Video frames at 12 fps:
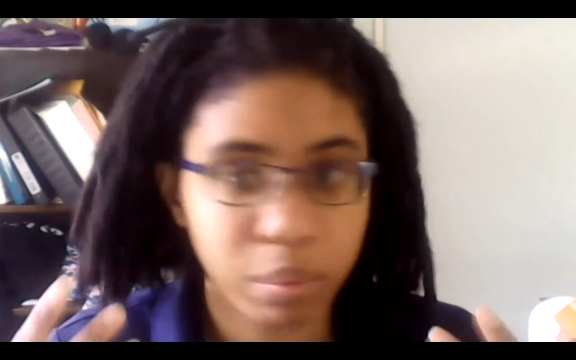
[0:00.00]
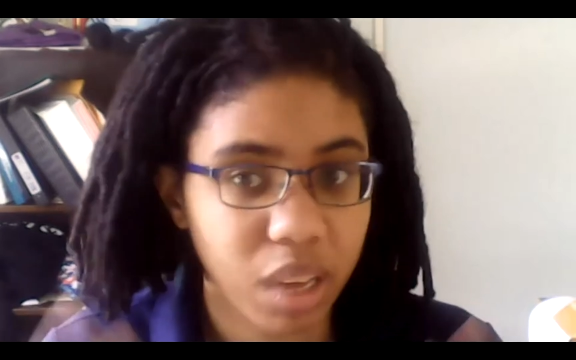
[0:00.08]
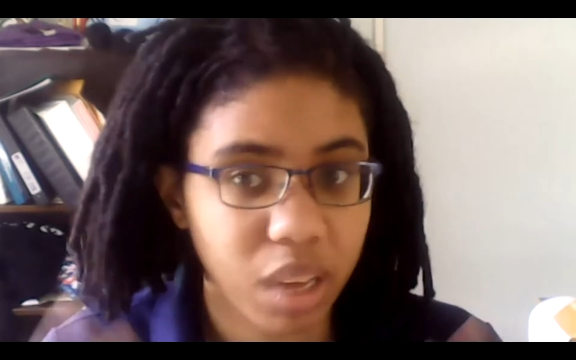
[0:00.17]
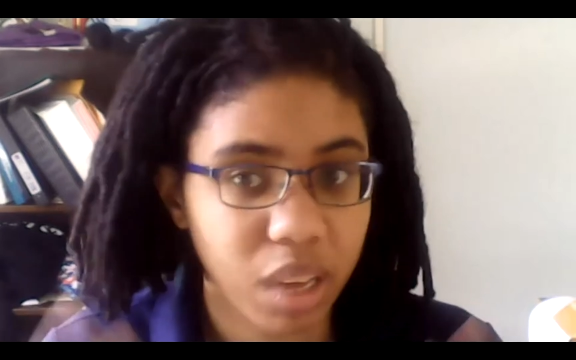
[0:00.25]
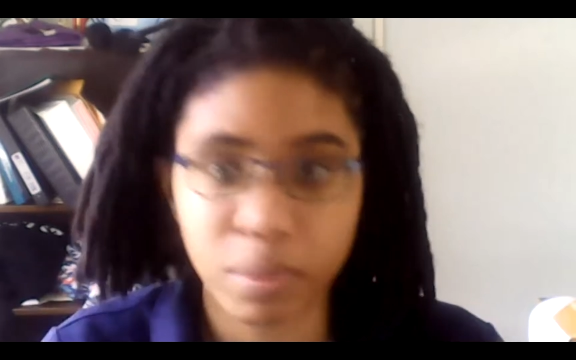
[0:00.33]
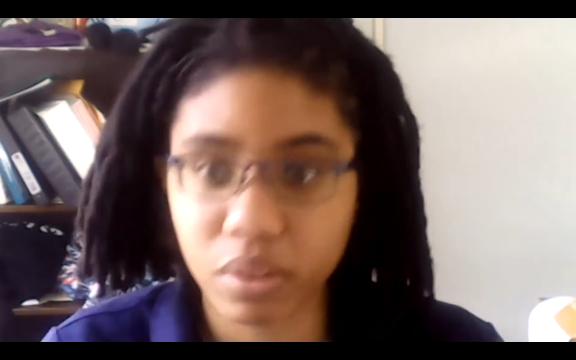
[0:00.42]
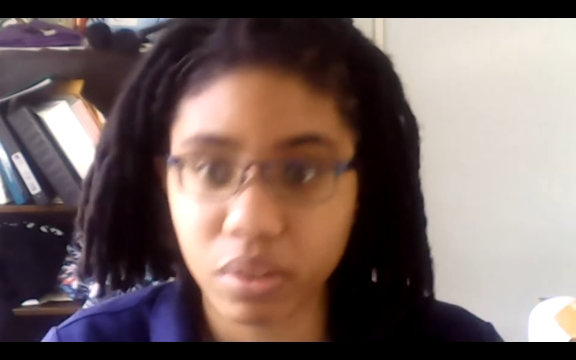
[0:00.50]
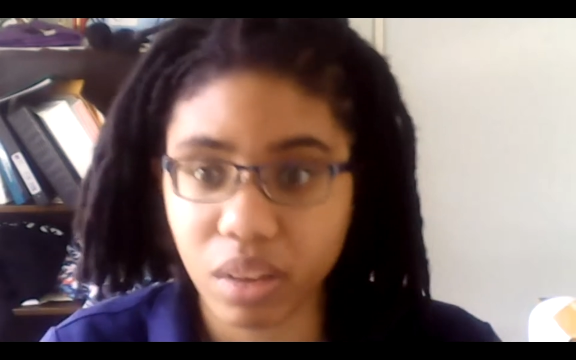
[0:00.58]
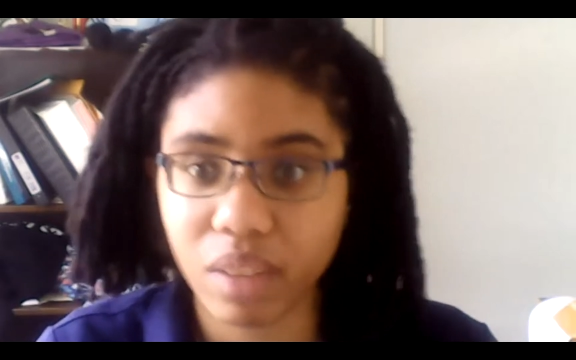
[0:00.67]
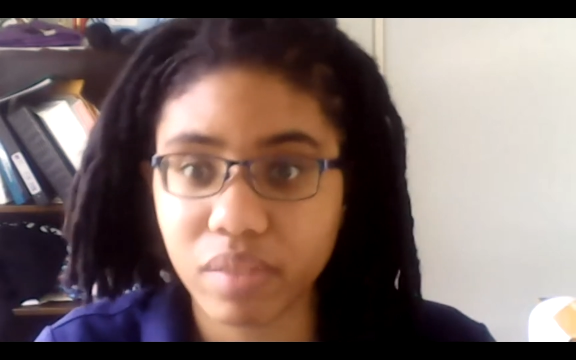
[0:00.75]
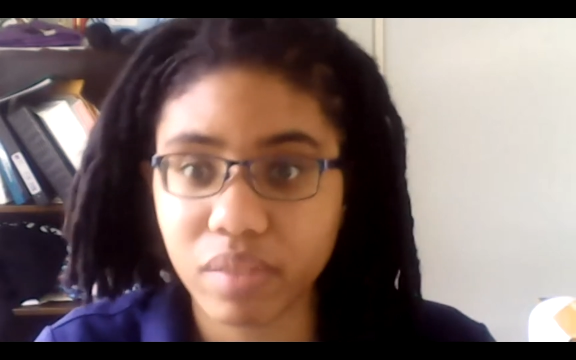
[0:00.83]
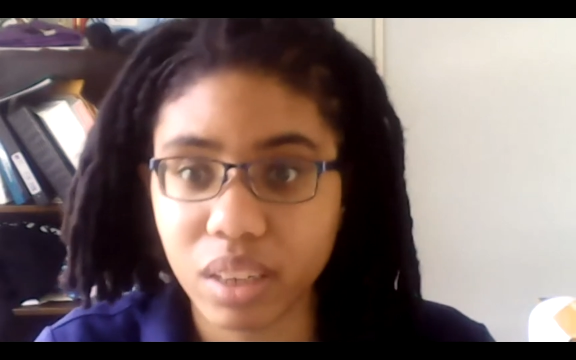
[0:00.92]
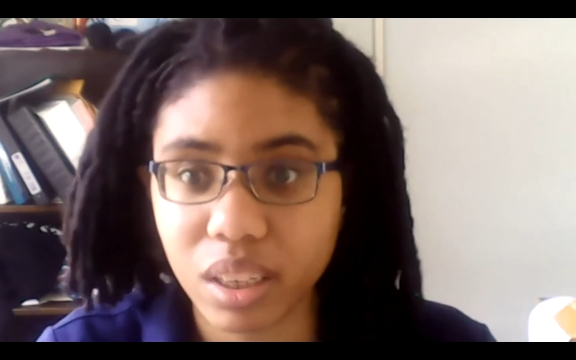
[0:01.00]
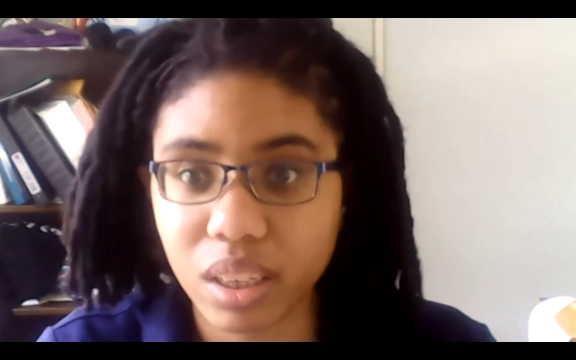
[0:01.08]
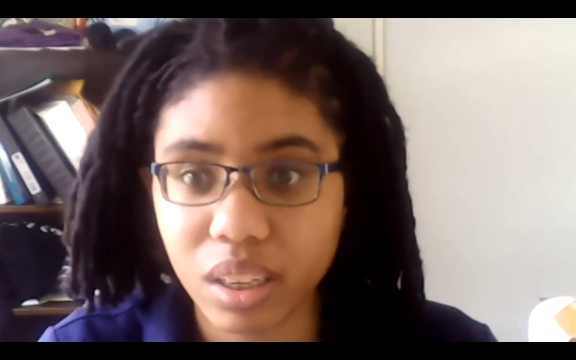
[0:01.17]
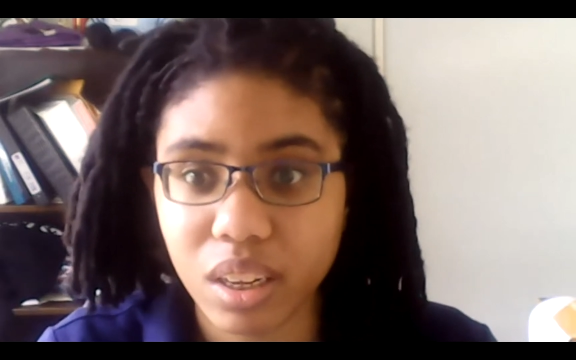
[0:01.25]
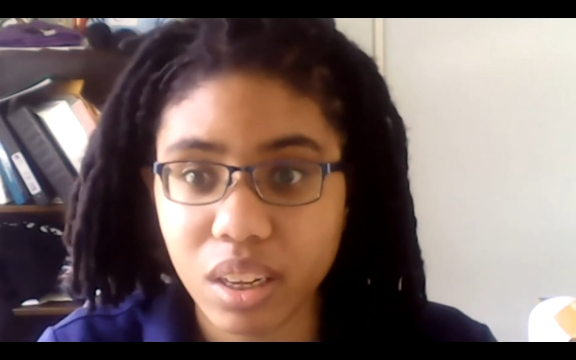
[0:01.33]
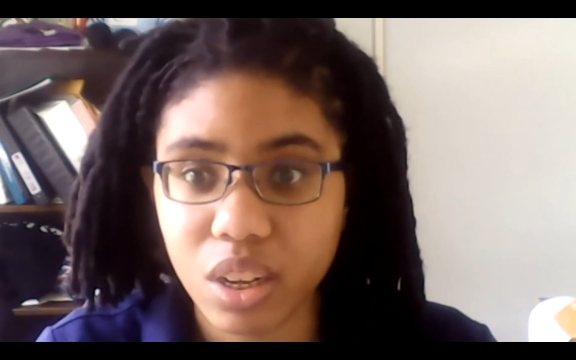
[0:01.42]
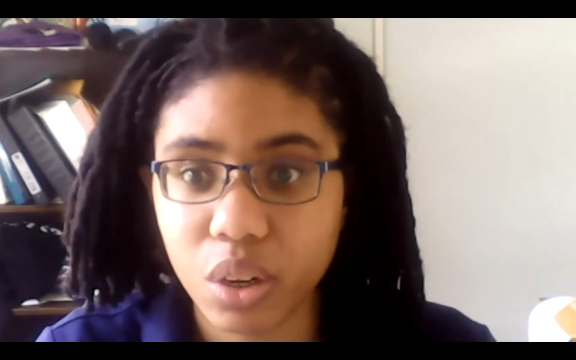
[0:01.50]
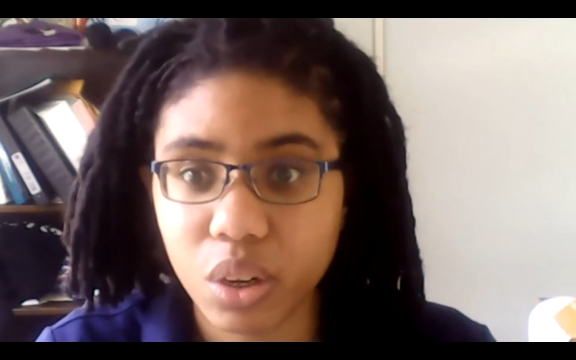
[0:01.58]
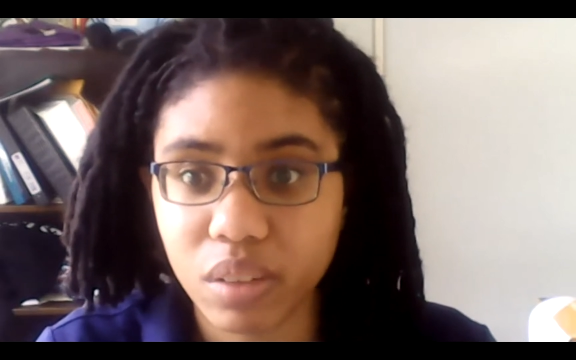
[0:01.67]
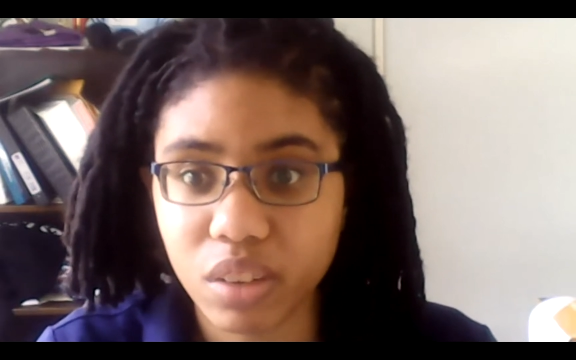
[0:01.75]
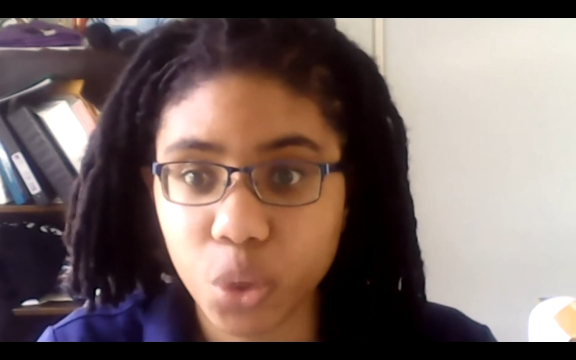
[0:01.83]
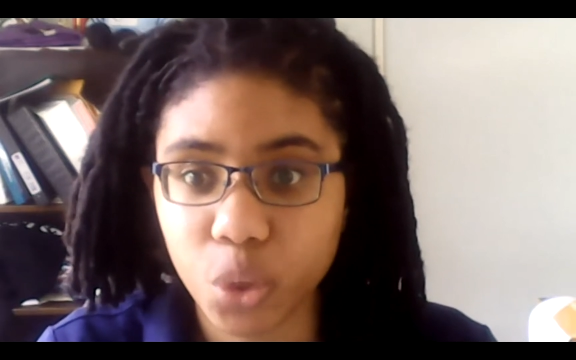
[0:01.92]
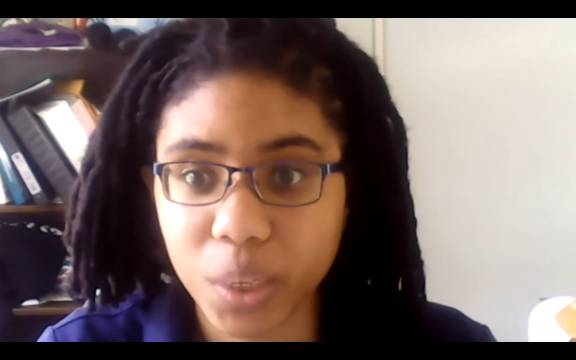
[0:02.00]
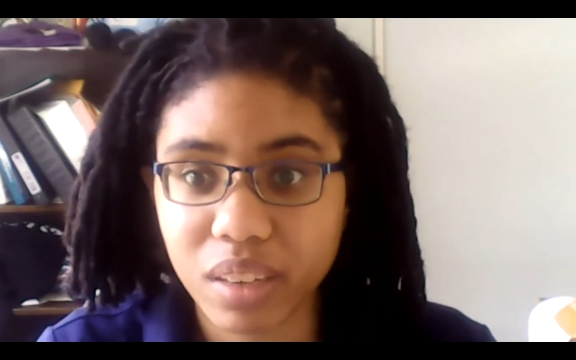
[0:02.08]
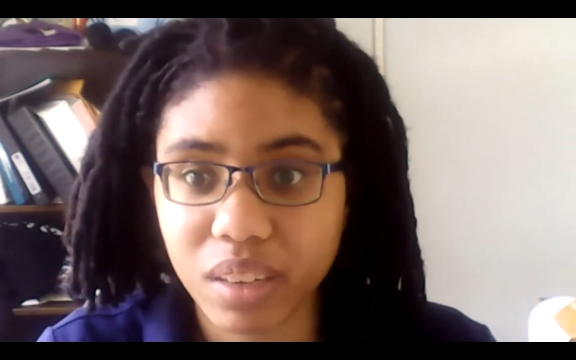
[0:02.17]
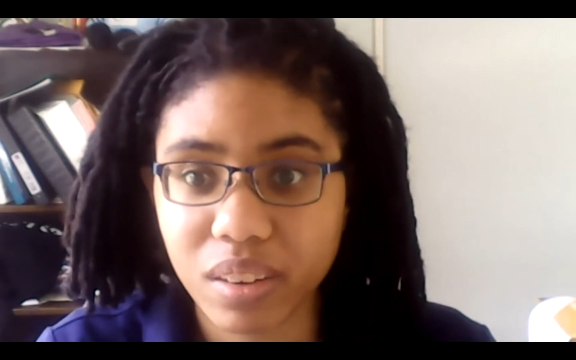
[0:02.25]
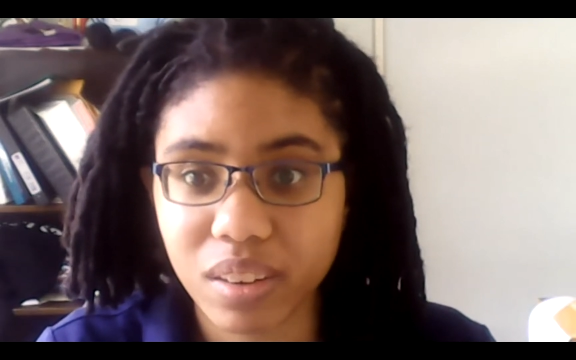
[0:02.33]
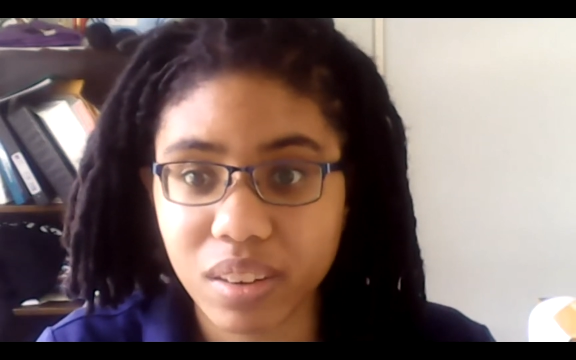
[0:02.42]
keep yourself in a good situation.